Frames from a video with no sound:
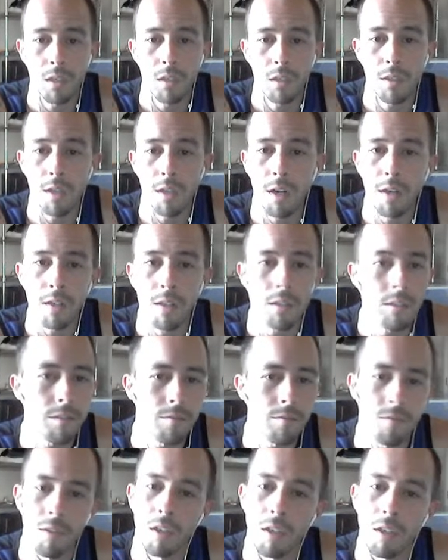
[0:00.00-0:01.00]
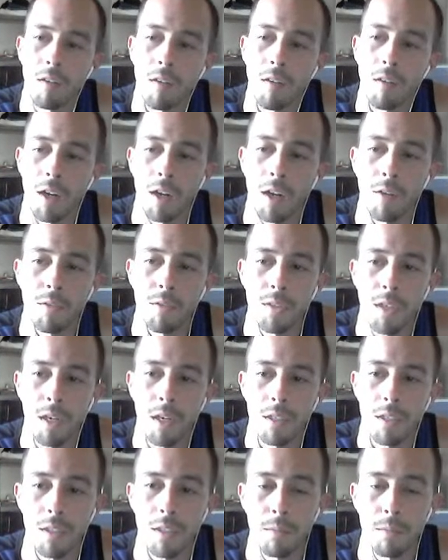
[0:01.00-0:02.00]
Clarks, I always got
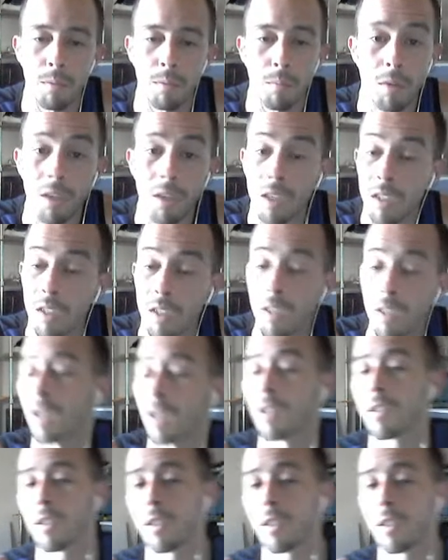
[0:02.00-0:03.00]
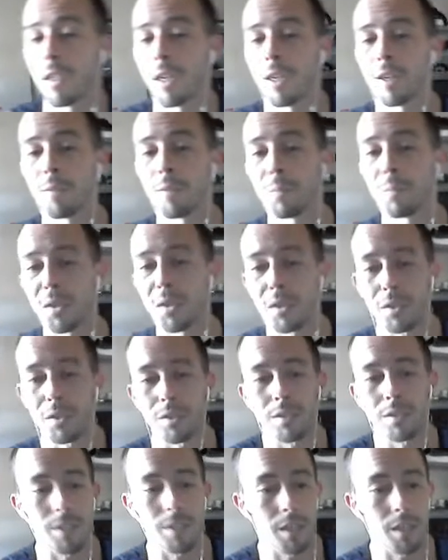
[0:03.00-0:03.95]
to slip some Clarks in there because